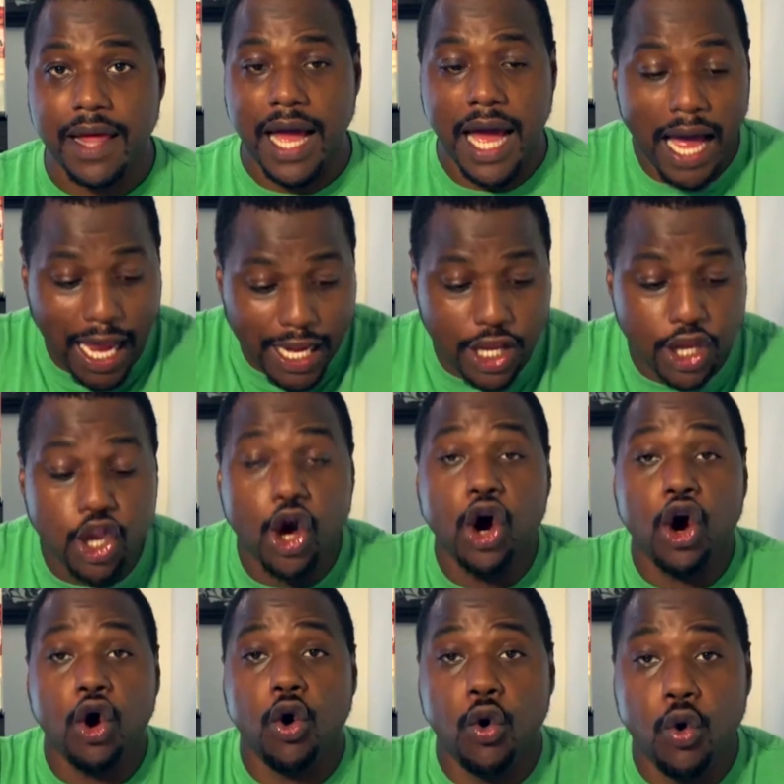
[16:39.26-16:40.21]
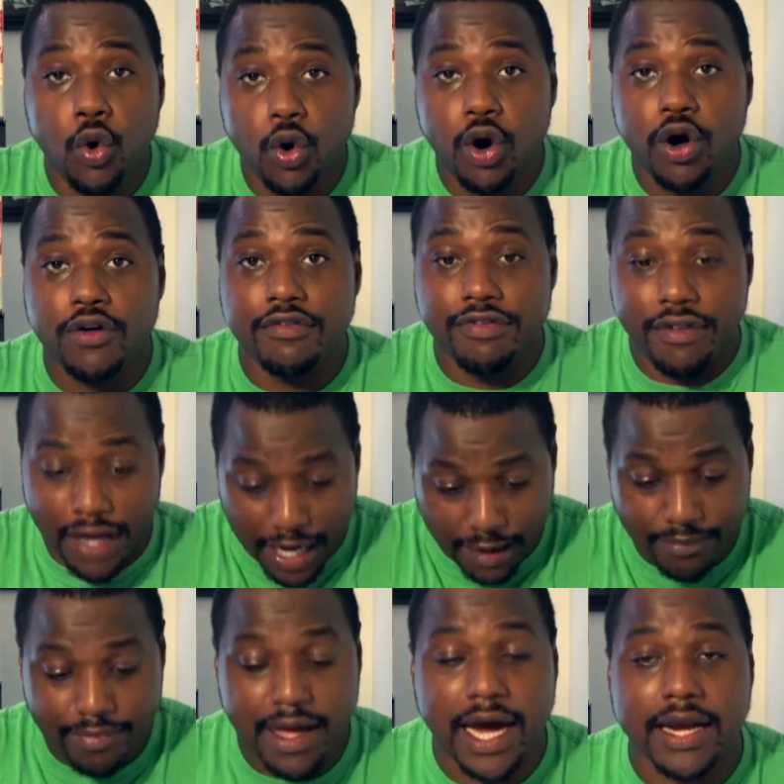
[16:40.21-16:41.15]
I know that
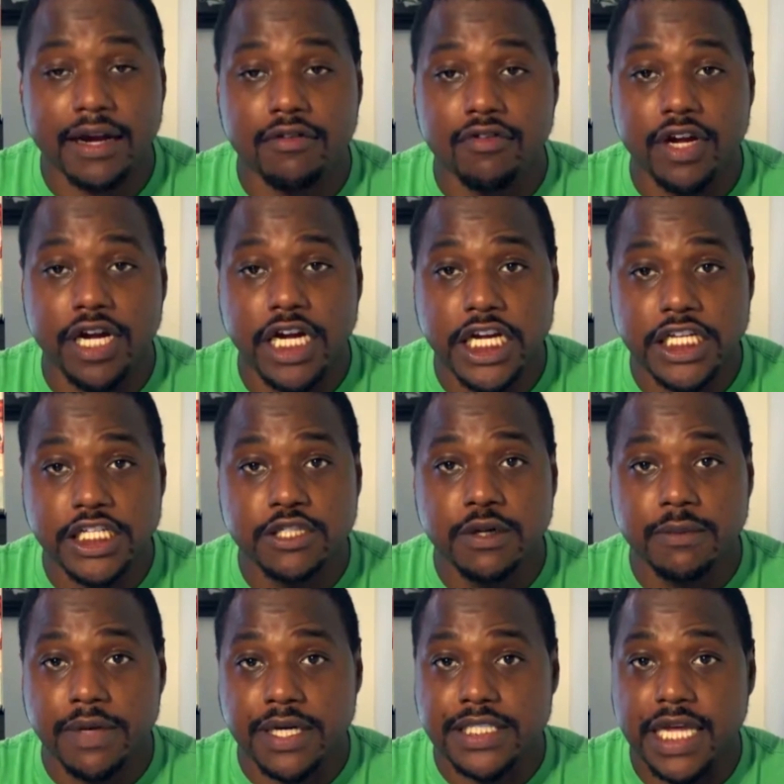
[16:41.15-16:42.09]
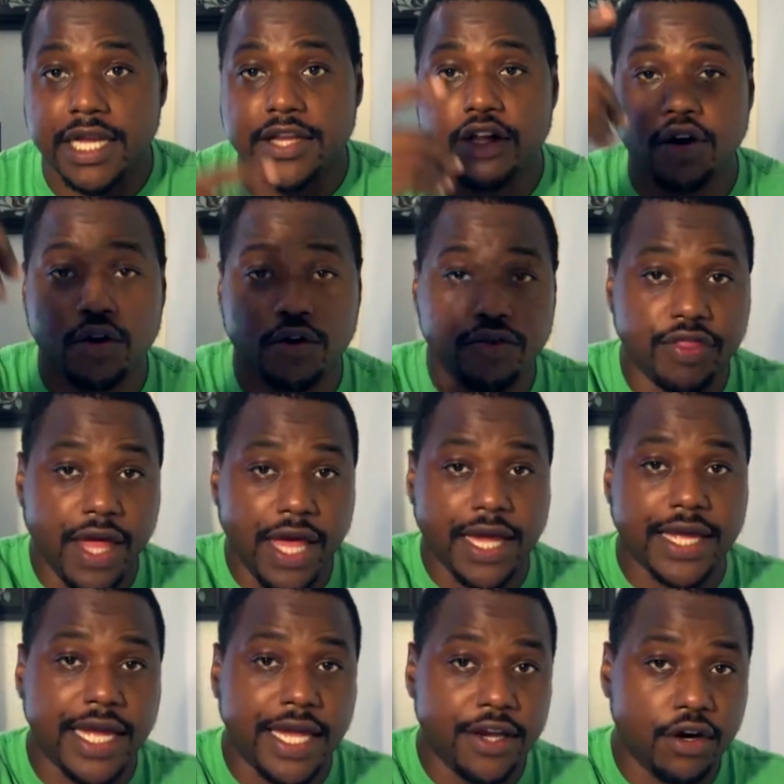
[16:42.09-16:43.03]
I'm not in range because I know
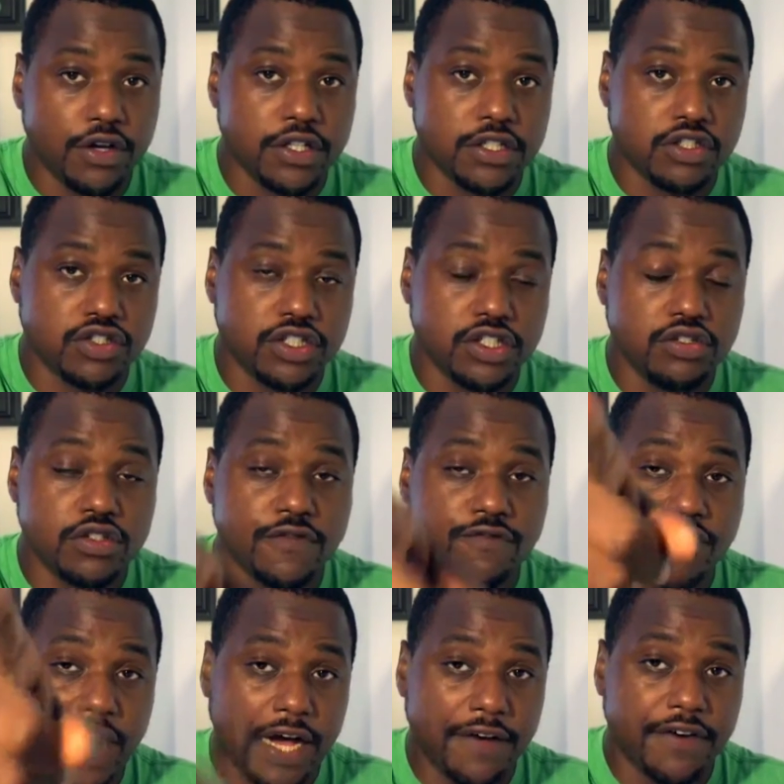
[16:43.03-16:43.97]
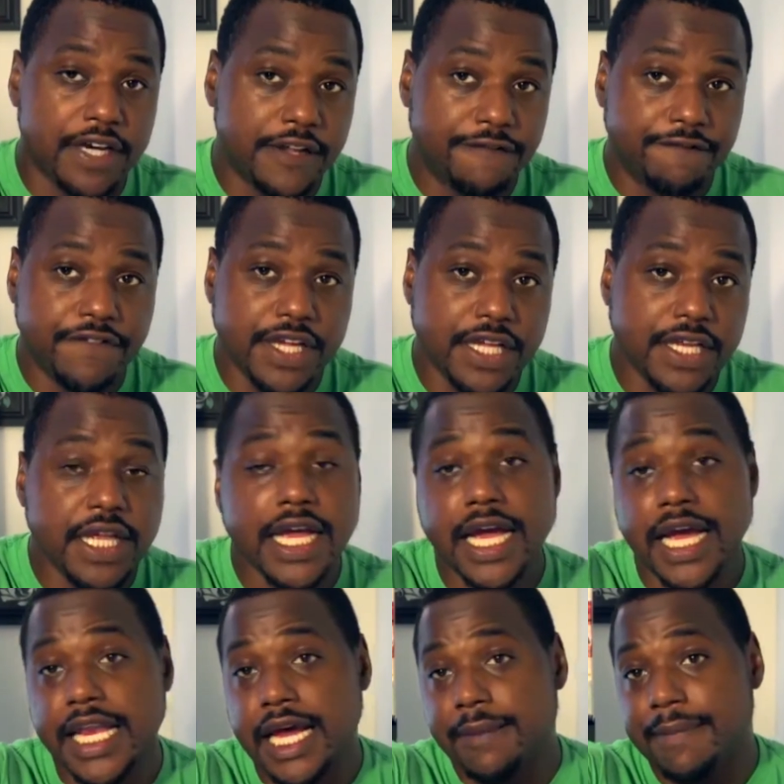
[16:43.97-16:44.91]
that cannon only shoots 500 feet
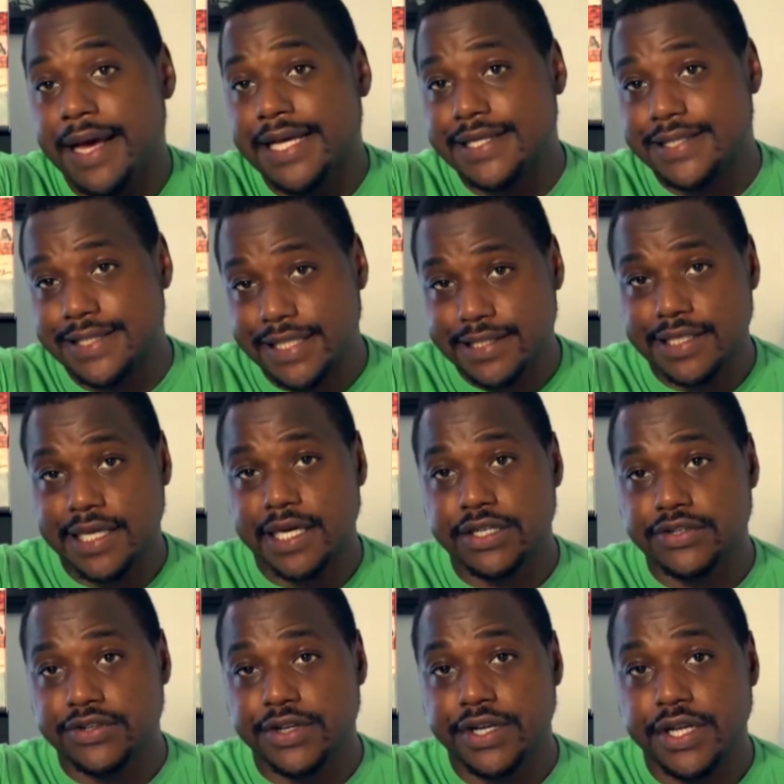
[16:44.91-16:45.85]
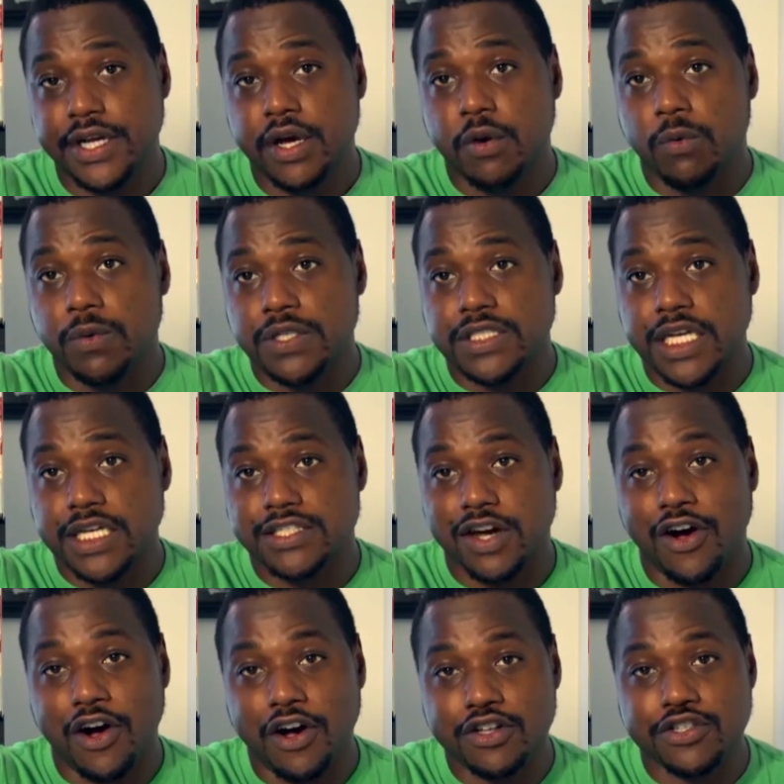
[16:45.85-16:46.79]
and I'm at 600, which that's
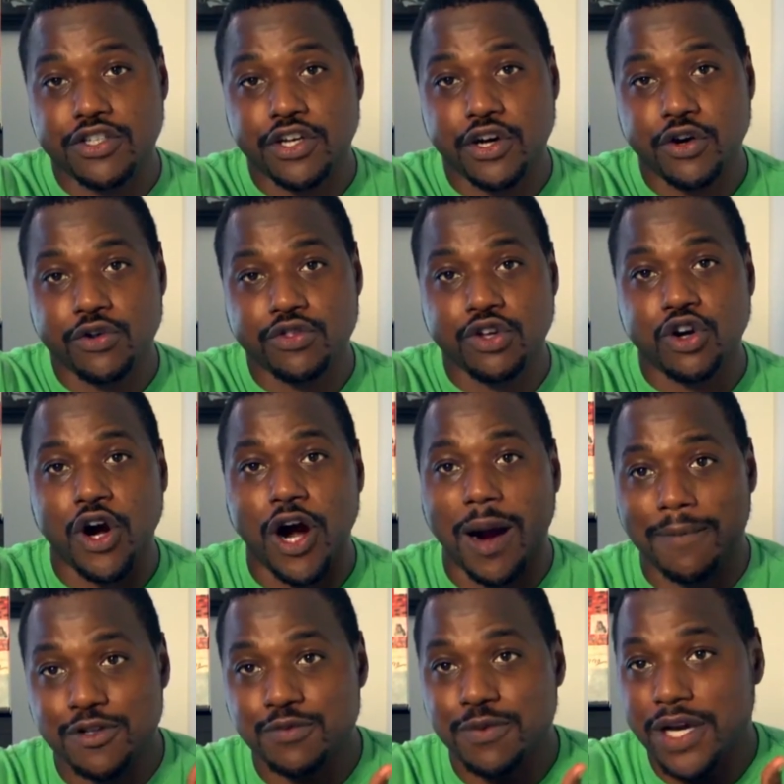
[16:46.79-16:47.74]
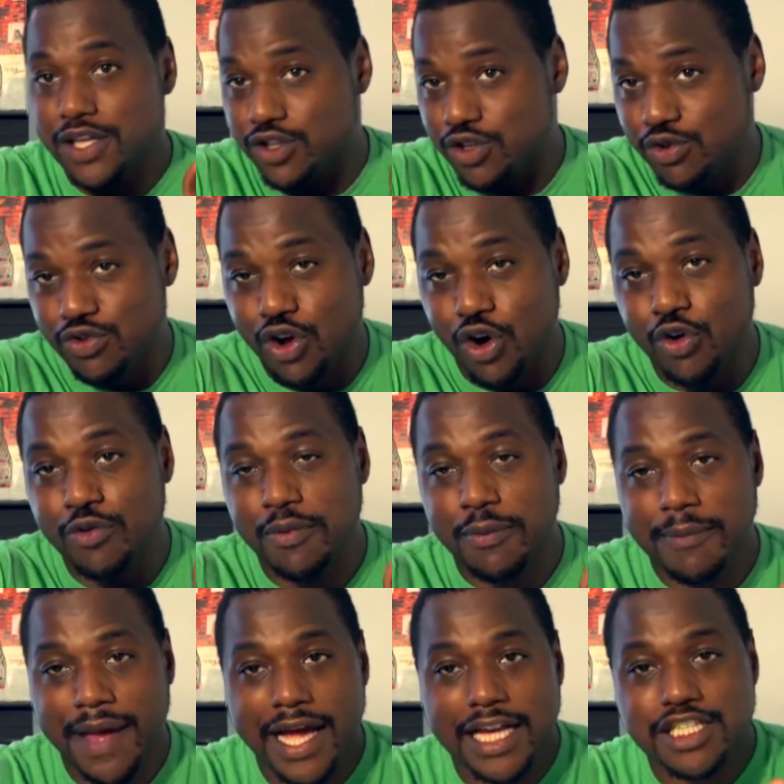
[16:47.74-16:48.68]
also the carpenter's way. You know the
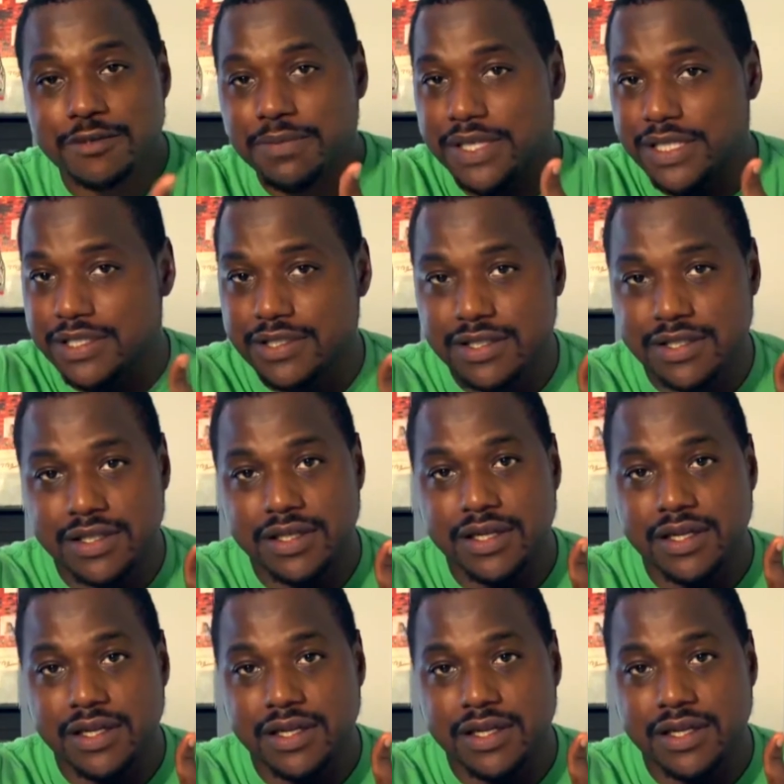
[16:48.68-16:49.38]
measurements.